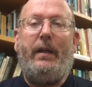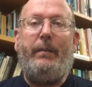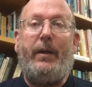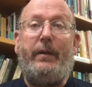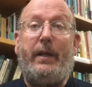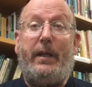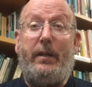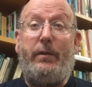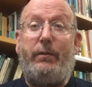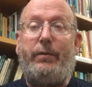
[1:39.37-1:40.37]
among the
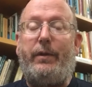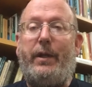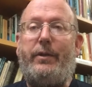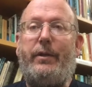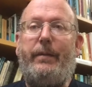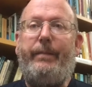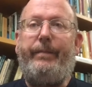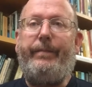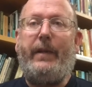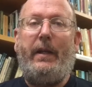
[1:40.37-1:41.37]
Hindu tradition,
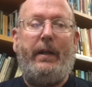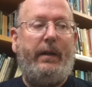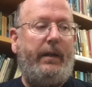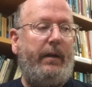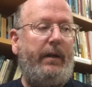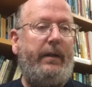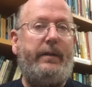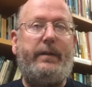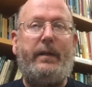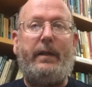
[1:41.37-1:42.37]
there
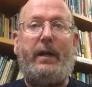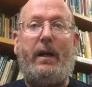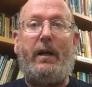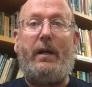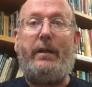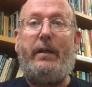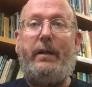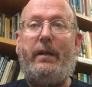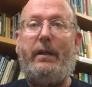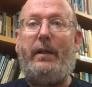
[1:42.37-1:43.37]
is the god
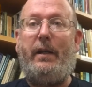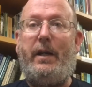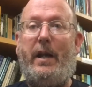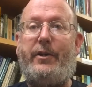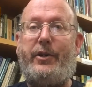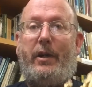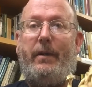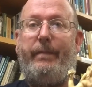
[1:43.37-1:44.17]
Ganesha,